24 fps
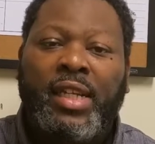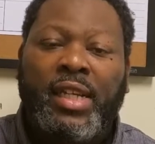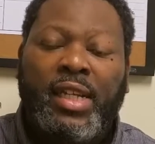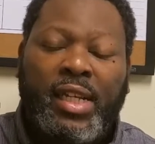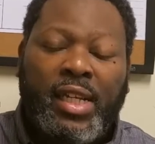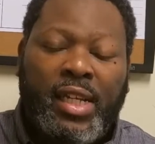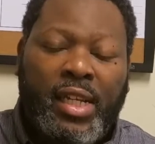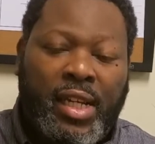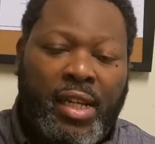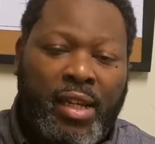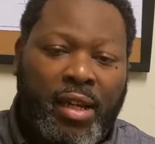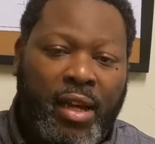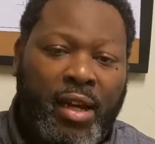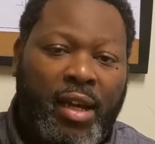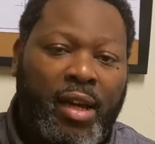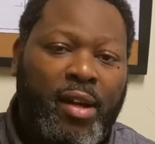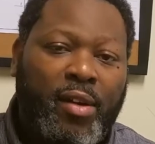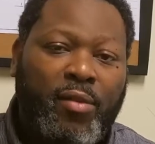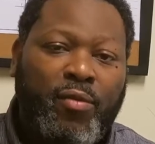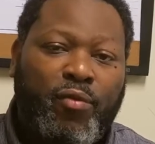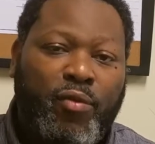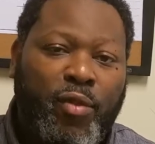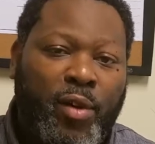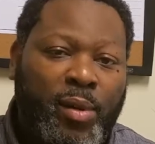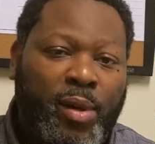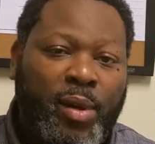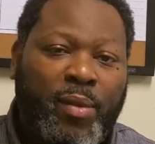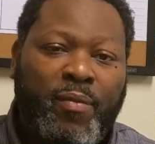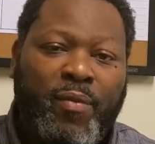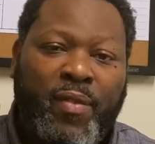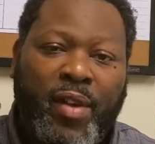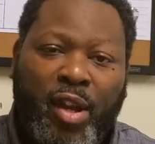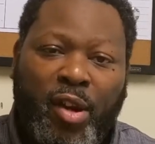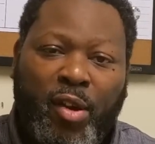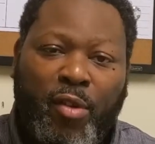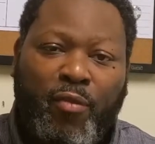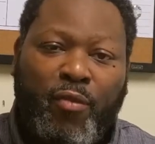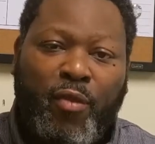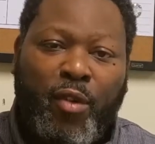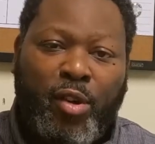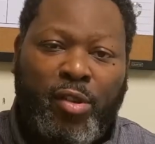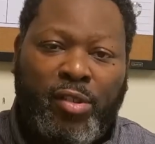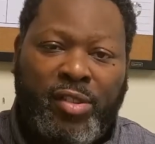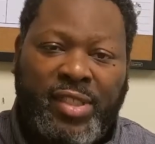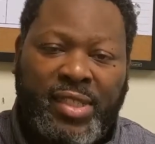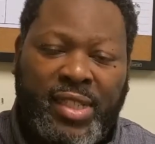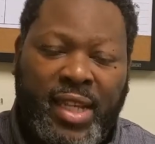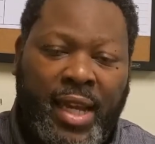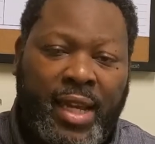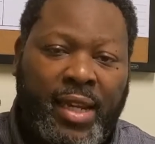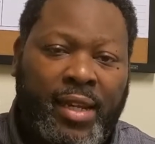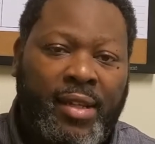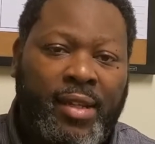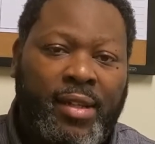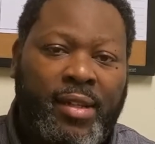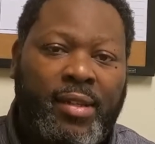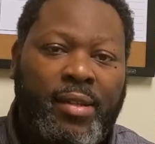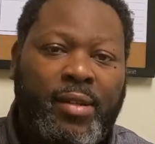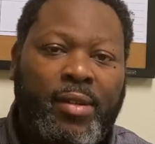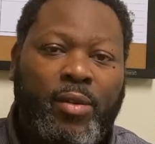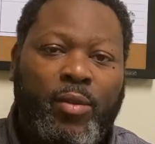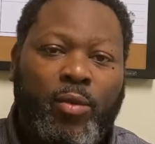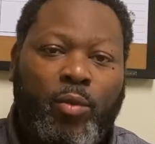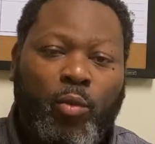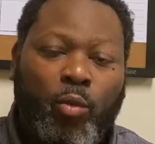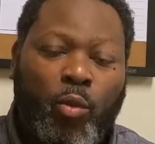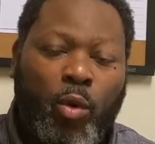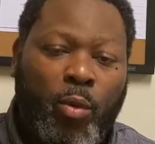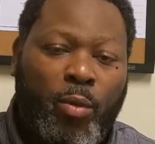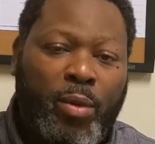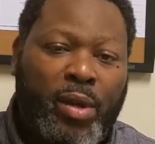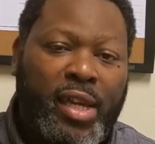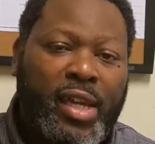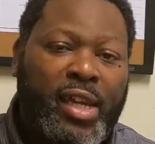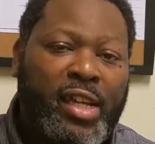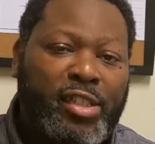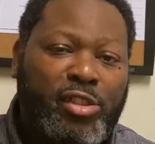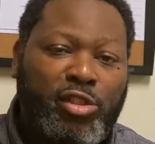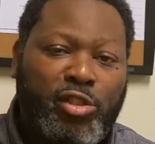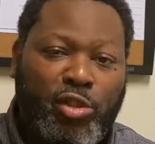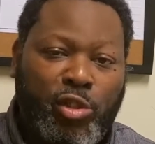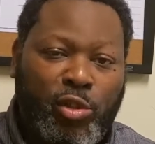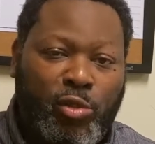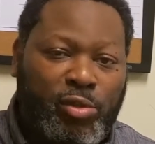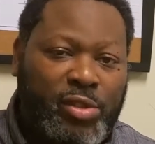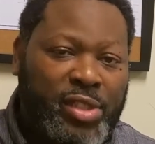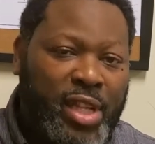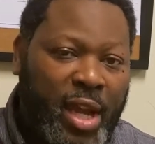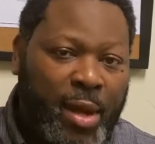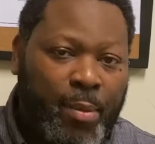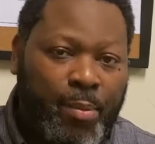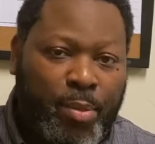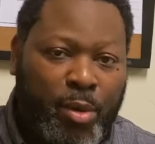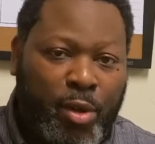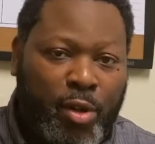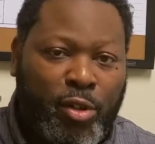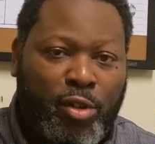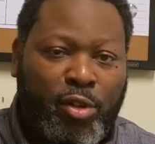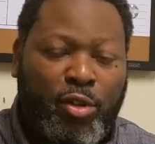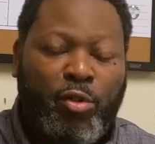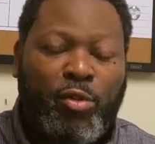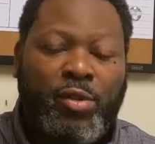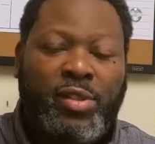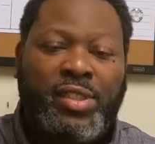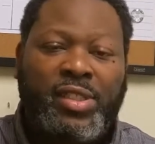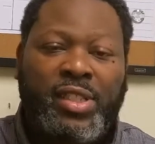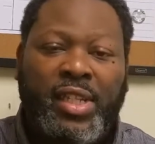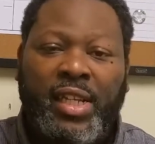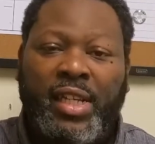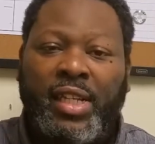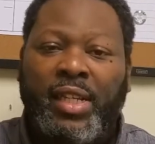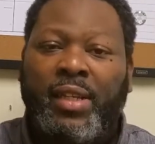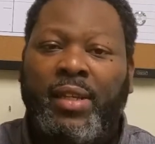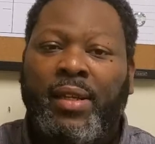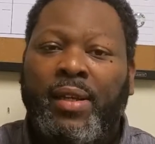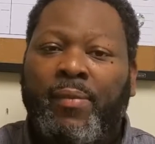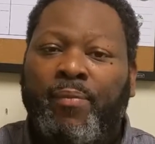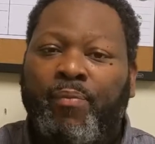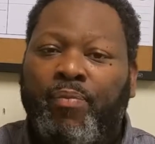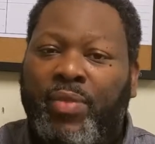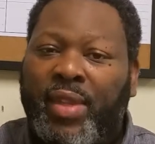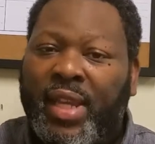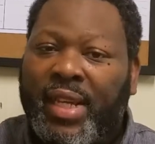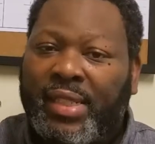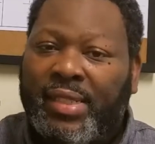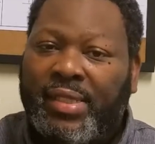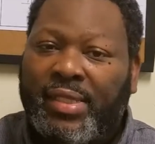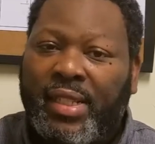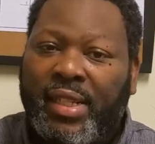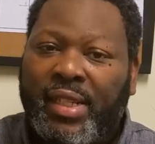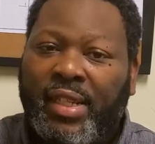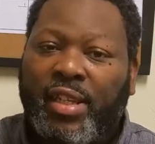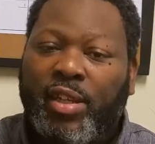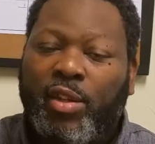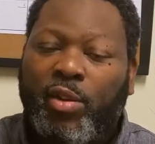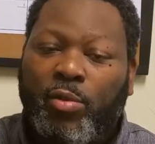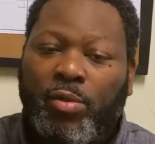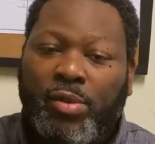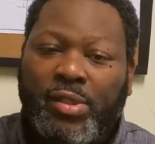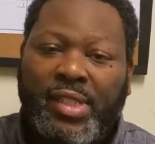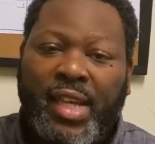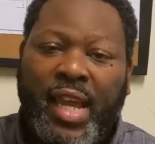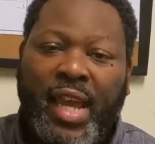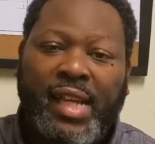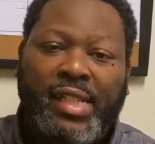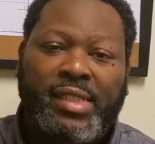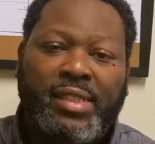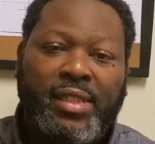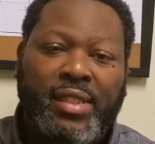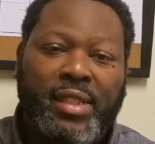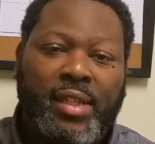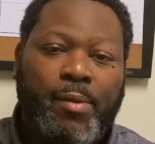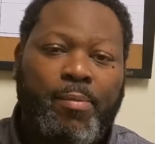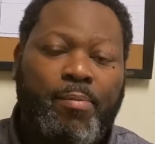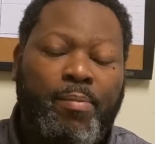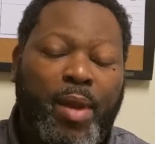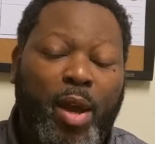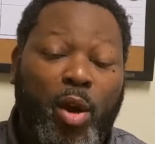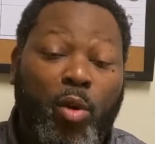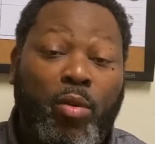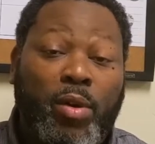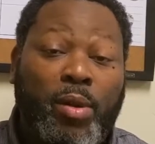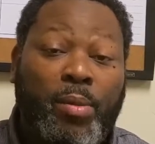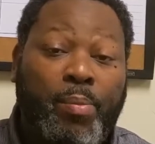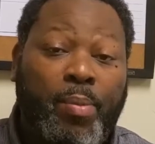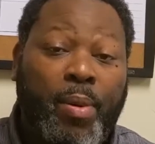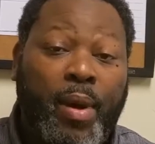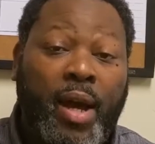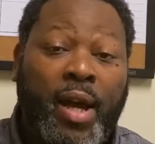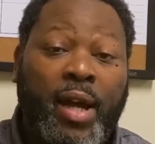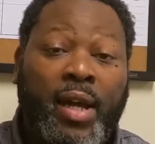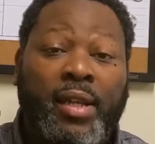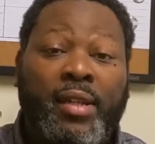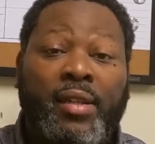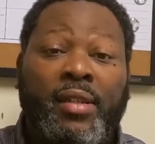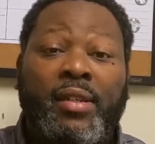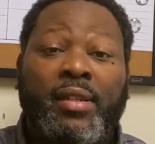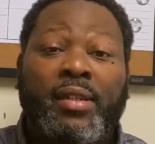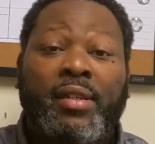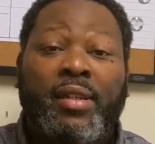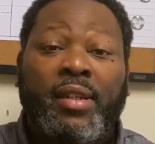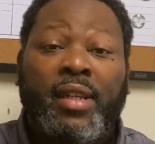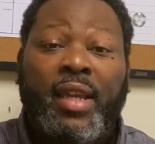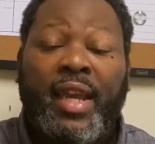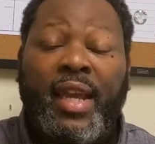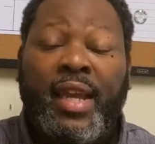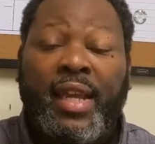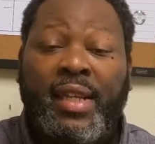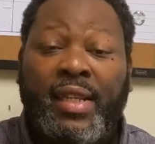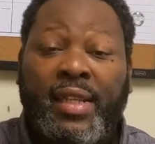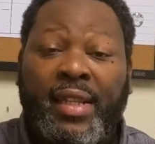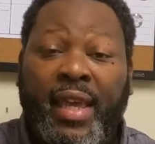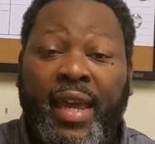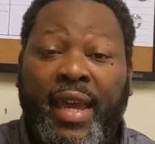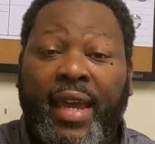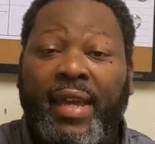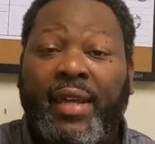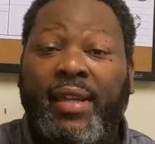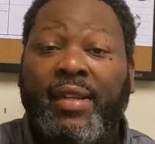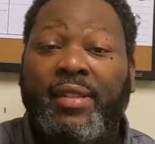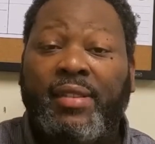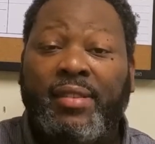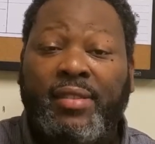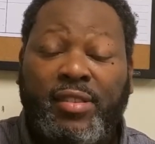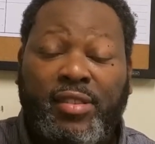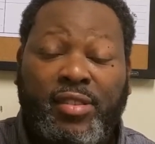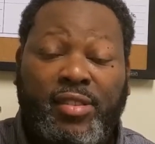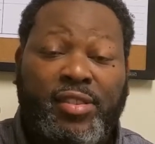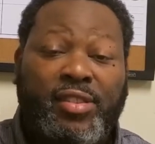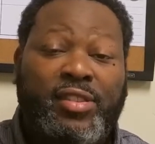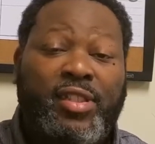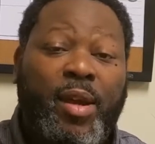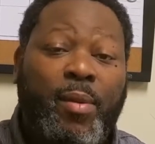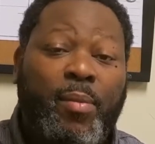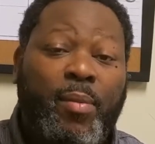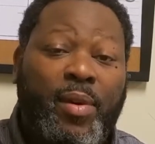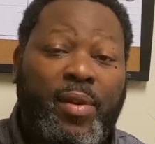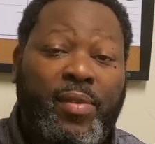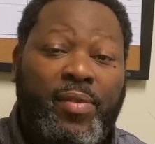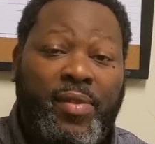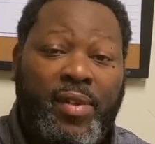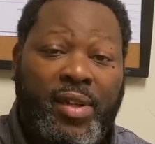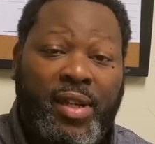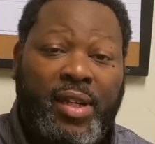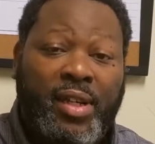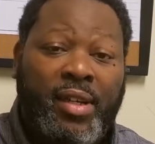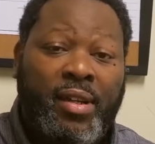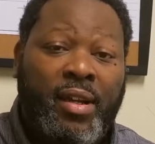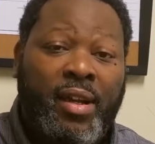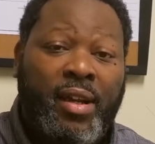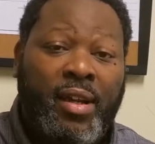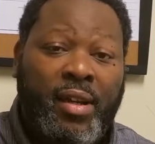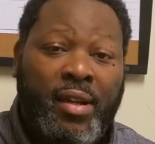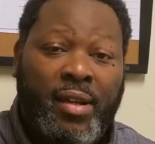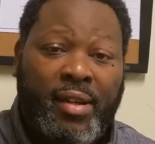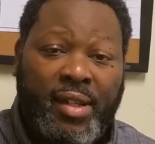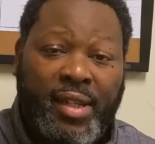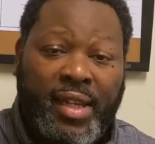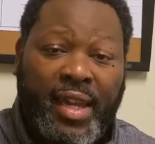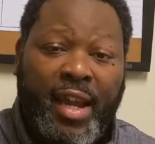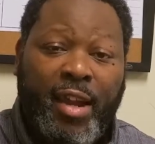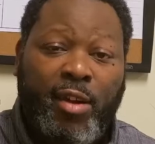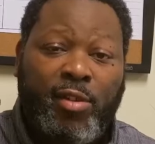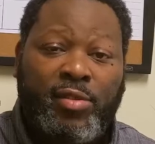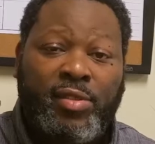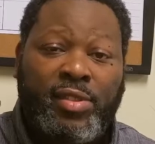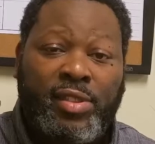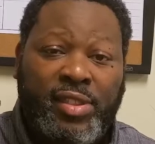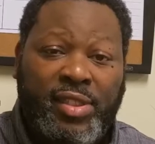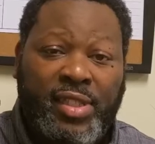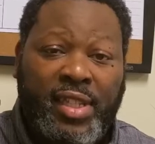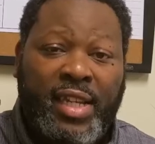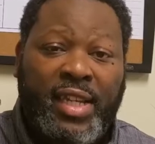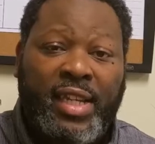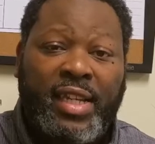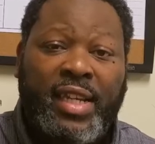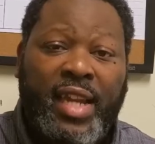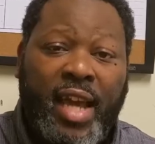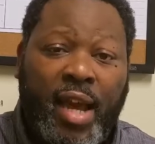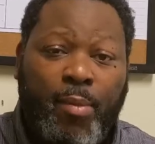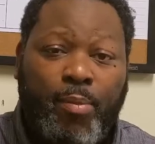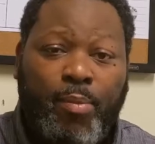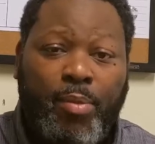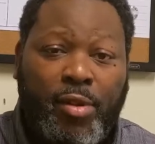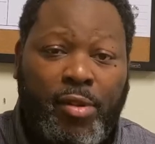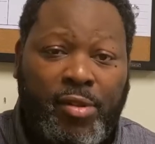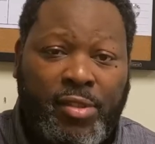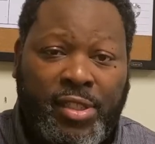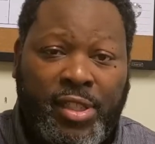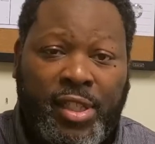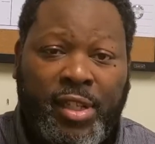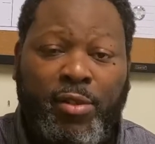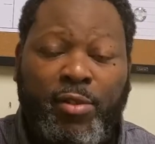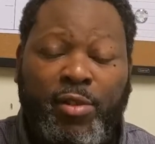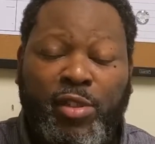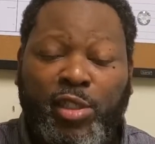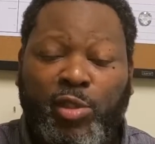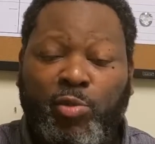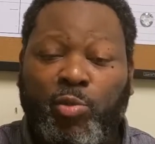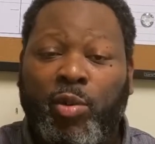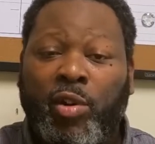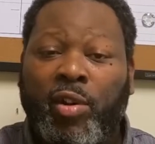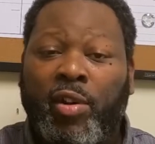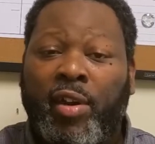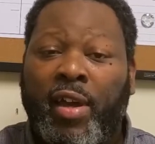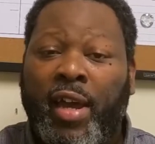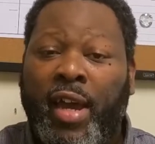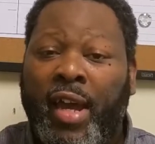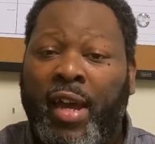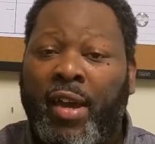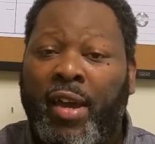from the very first setting, when we introduce our book, you will see that Tiggio was actually a melting pot, and that some of the characters in our book series will have